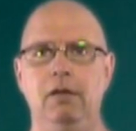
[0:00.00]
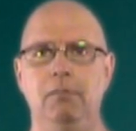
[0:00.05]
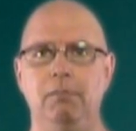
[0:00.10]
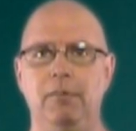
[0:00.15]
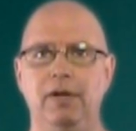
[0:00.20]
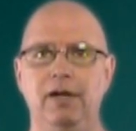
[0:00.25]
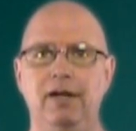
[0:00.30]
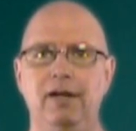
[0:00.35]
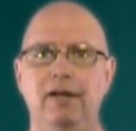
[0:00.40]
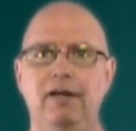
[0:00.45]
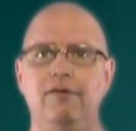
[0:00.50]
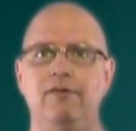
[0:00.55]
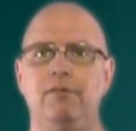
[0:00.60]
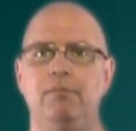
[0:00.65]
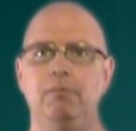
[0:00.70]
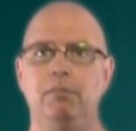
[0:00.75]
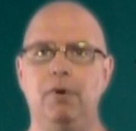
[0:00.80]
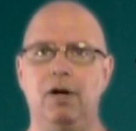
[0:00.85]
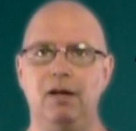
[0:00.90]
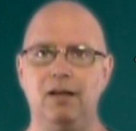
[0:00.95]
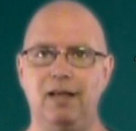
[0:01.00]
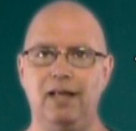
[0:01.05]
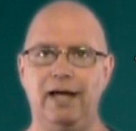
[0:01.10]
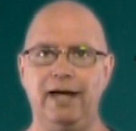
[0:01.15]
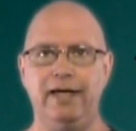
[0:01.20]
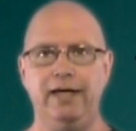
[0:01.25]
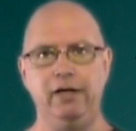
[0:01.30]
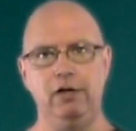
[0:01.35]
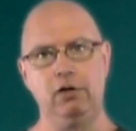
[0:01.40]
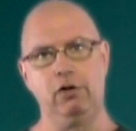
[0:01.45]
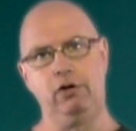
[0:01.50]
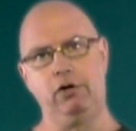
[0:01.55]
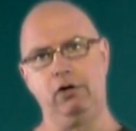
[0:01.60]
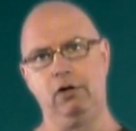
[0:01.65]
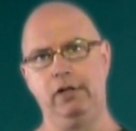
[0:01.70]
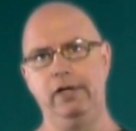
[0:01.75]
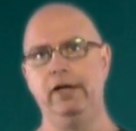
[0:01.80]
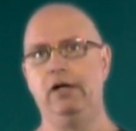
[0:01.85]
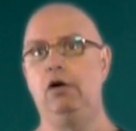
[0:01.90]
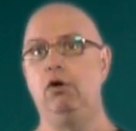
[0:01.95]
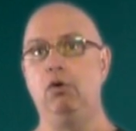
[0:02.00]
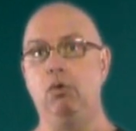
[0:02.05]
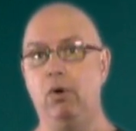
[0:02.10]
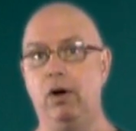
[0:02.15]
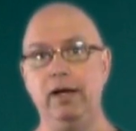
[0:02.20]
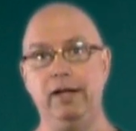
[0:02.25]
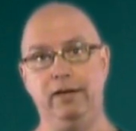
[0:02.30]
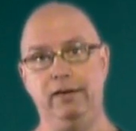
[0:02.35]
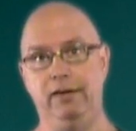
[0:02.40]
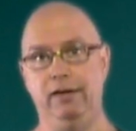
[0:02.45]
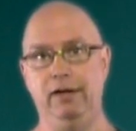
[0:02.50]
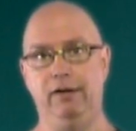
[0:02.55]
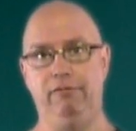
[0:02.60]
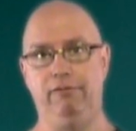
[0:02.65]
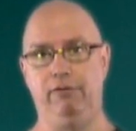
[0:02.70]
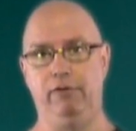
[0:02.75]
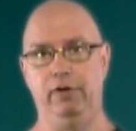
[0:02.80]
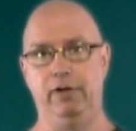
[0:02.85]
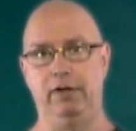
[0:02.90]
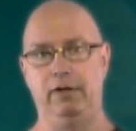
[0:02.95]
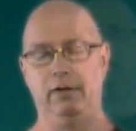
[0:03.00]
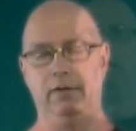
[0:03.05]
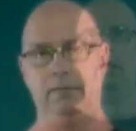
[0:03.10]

but it is molecularly quite different.